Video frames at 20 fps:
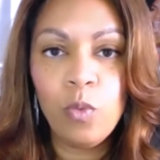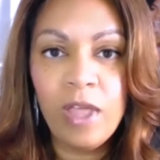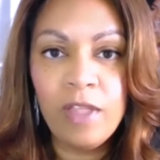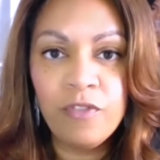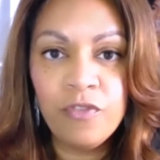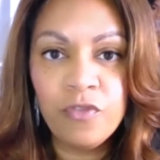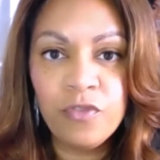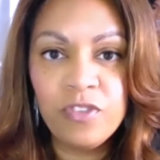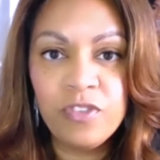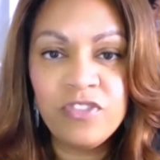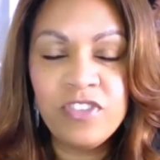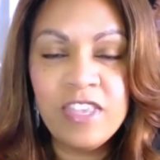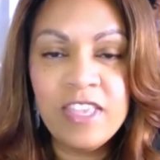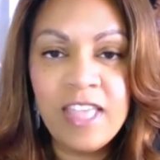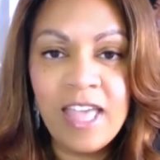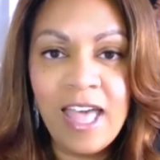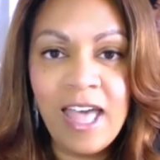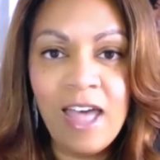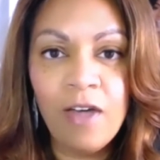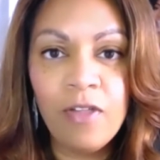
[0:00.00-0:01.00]
and
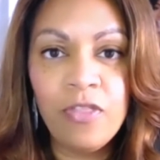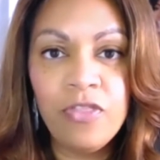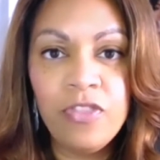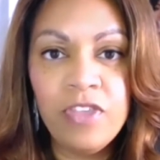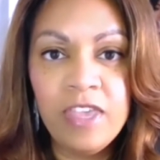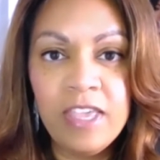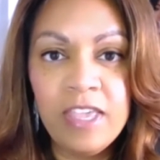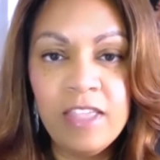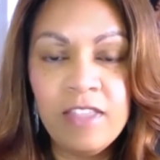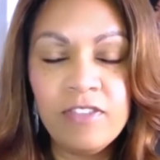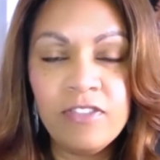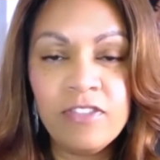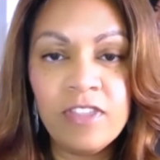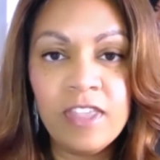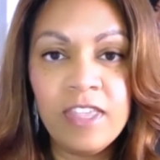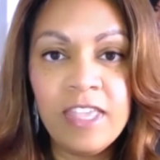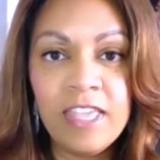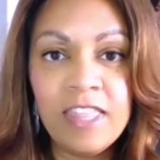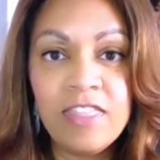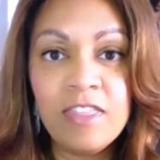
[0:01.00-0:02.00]
seek out things to
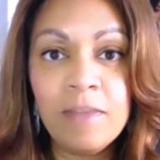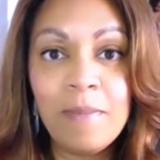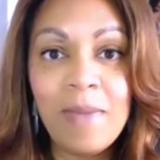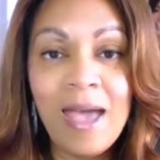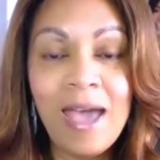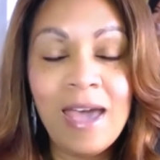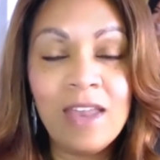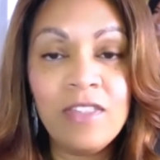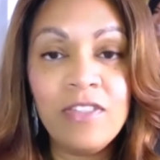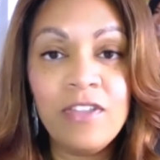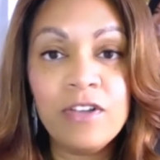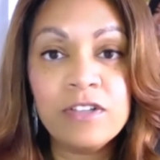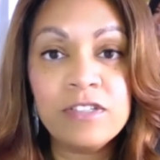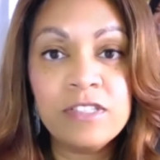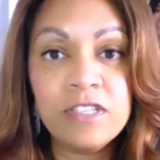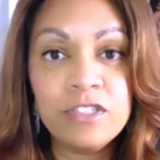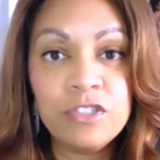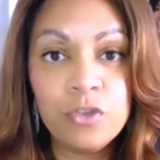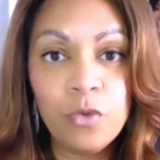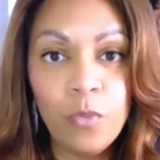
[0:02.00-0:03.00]
get them out of their
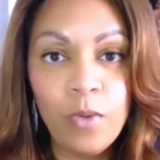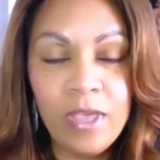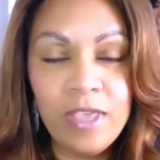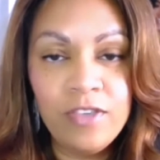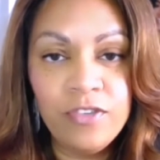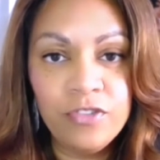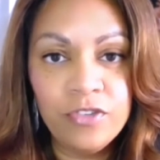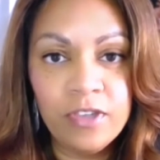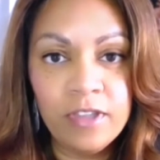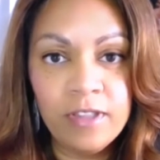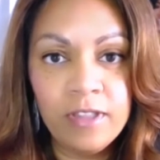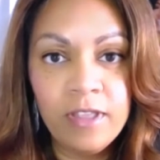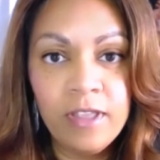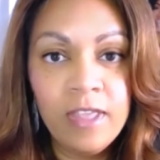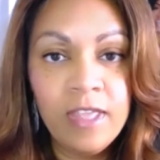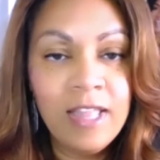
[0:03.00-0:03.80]
situation.